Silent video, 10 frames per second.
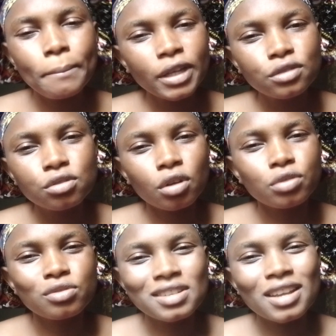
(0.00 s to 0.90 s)
make sure
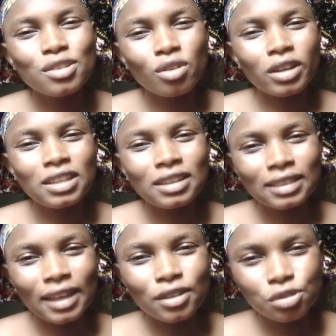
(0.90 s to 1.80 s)
you say your
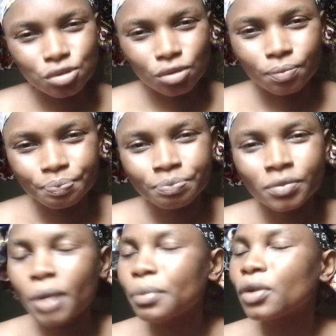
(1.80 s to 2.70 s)
intention,
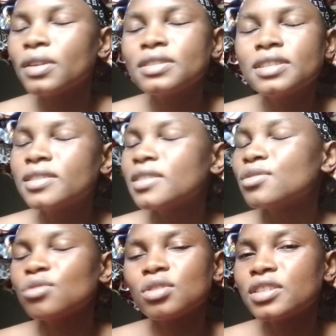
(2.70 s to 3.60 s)
because this
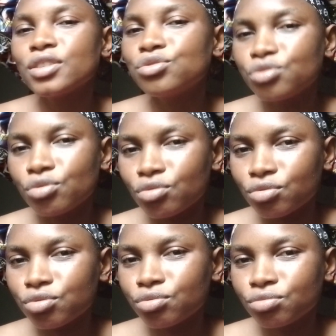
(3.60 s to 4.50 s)
is not a joke.